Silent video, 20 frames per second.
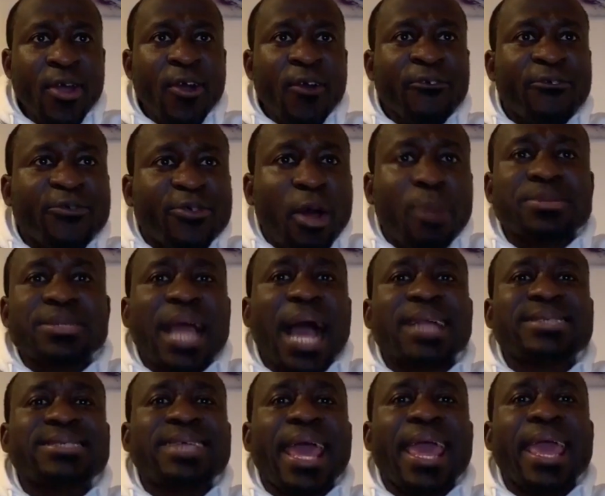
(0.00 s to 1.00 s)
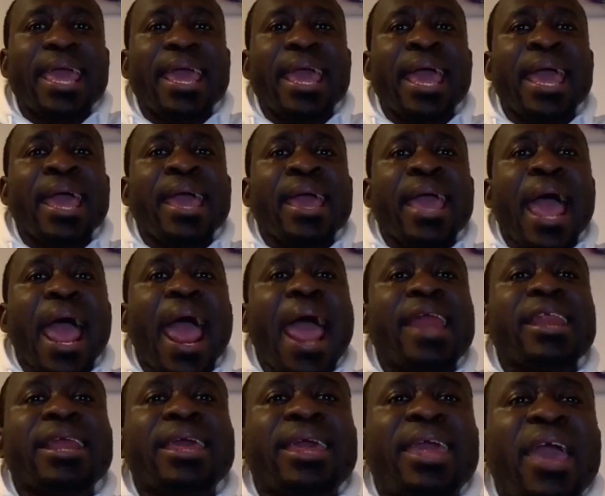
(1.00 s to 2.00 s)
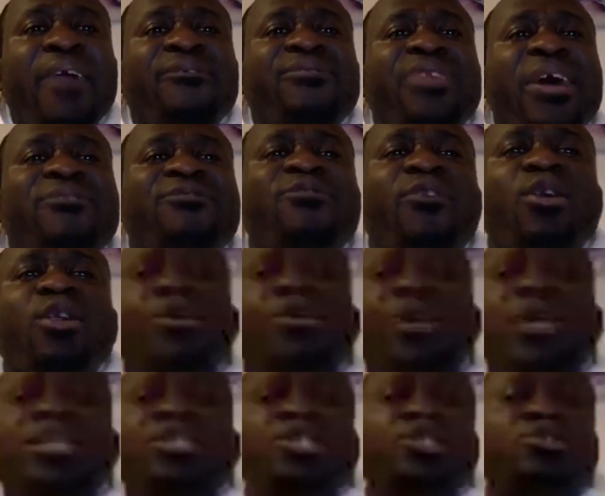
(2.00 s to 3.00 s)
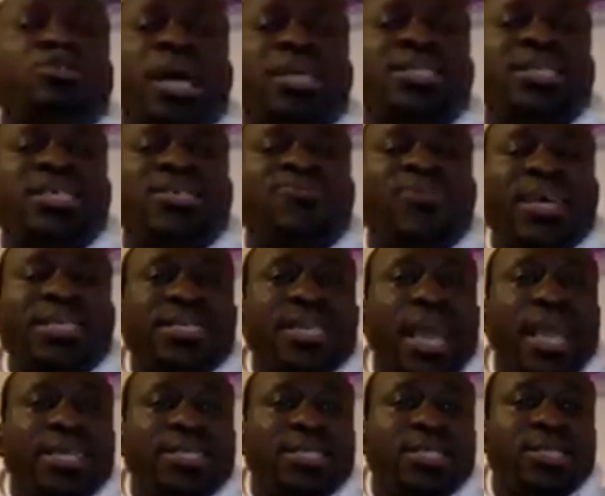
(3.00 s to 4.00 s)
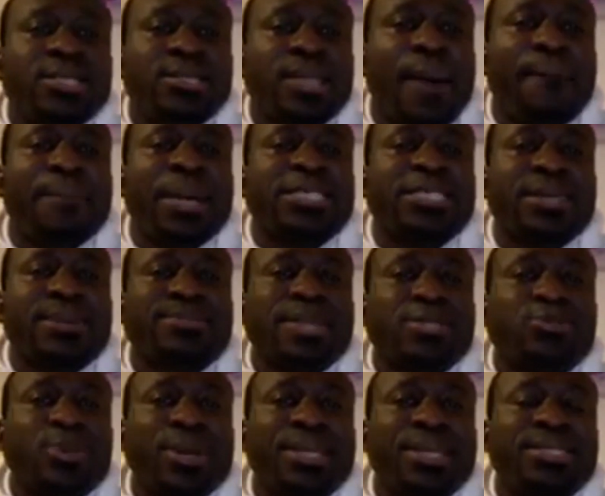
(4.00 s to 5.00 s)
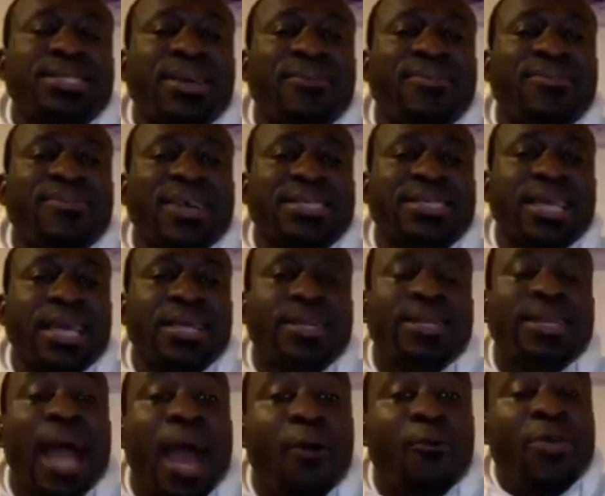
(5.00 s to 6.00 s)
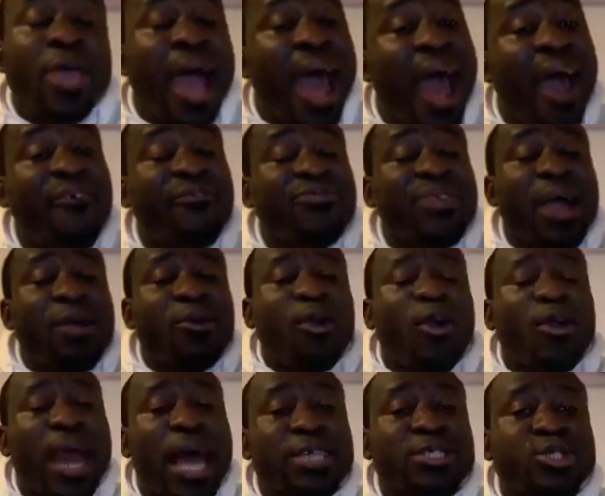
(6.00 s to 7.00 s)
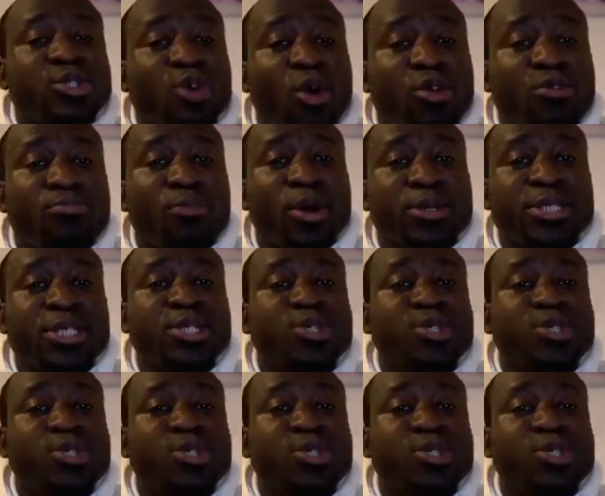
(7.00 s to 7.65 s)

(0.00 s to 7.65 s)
From that day, and give the following instructions. Verse 8, Numbers chapter 27, verse 8. Now, after God has told Moses